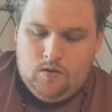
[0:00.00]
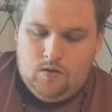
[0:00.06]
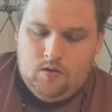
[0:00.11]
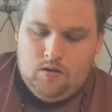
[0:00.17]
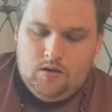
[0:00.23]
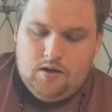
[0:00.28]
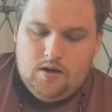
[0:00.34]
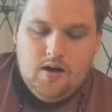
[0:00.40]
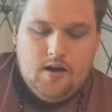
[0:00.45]

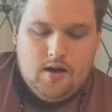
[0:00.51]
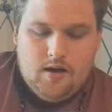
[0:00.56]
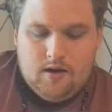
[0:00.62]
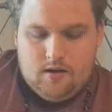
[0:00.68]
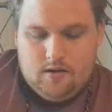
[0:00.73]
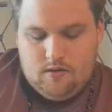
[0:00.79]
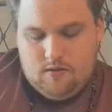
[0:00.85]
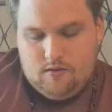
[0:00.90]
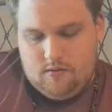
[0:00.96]
Okay.
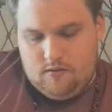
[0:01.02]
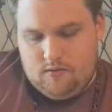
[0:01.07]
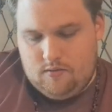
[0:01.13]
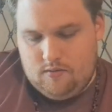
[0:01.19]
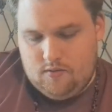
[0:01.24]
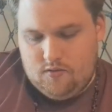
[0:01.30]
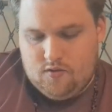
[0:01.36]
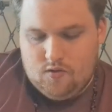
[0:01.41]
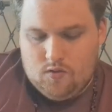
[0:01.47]

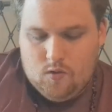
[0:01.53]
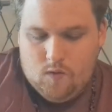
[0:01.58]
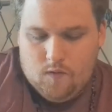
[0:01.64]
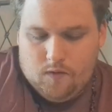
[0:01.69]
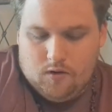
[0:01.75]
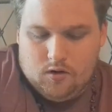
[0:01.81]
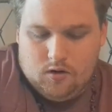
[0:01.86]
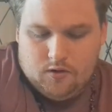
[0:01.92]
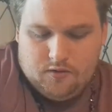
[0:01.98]
So
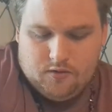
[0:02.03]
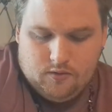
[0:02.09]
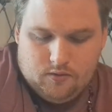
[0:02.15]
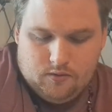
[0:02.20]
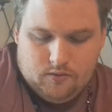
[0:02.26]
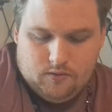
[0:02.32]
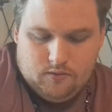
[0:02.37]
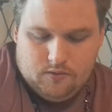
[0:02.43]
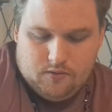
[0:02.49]
overall,
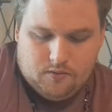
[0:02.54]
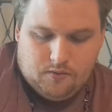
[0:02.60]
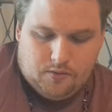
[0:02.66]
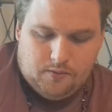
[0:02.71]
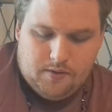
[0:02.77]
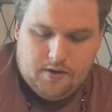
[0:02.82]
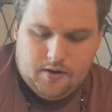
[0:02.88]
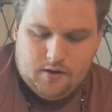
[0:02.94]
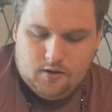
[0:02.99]
so
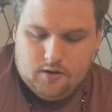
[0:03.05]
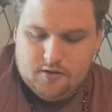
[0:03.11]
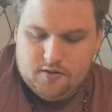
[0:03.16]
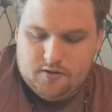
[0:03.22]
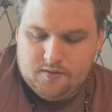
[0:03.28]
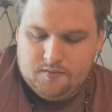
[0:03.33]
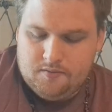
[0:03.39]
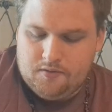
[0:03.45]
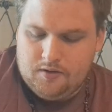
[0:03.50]
3
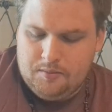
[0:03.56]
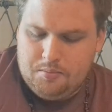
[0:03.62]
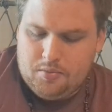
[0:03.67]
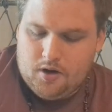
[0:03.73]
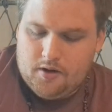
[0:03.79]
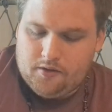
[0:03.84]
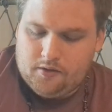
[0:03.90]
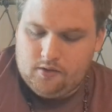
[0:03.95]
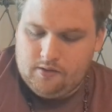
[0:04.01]
cards, 3
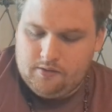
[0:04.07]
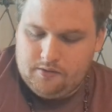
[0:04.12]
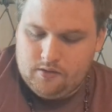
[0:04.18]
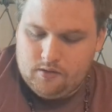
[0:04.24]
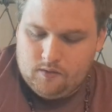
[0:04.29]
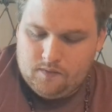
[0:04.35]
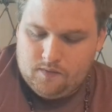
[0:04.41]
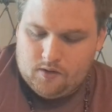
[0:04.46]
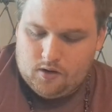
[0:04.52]
positives
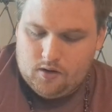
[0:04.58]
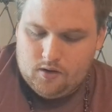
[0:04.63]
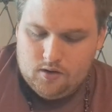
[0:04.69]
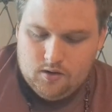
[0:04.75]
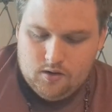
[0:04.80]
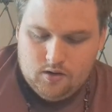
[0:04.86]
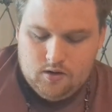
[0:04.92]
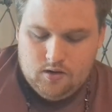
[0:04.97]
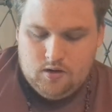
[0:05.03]
so far.
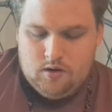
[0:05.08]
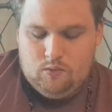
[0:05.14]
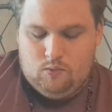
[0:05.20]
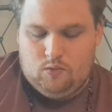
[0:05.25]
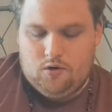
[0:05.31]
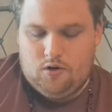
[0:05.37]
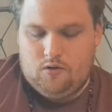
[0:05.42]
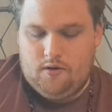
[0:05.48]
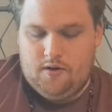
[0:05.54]

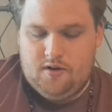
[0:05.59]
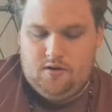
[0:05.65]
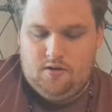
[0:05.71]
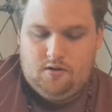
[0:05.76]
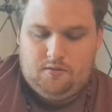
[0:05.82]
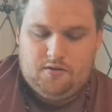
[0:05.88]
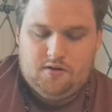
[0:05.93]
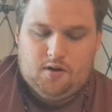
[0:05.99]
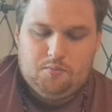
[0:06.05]
We're going
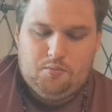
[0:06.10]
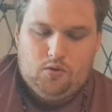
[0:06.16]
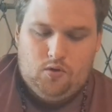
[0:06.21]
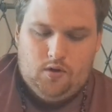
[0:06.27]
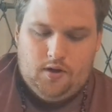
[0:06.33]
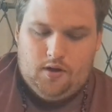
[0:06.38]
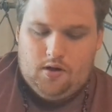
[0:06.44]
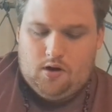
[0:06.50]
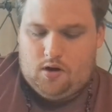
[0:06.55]
to start
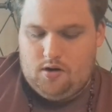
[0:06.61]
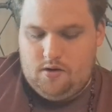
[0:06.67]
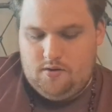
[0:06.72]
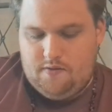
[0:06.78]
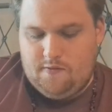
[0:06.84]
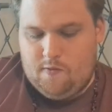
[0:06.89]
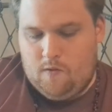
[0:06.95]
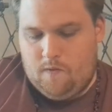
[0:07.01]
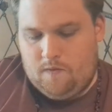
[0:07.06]
pulling
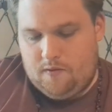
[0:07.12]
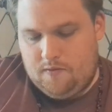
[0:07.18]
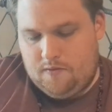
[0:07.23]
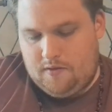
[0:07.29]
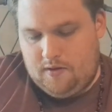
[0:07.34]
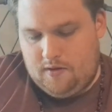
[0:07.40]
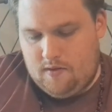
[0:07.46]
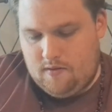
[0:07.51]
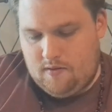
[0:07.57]
cards over
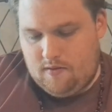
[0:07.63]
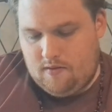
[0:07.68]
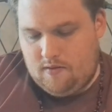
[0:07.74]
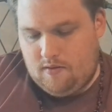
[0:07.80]
the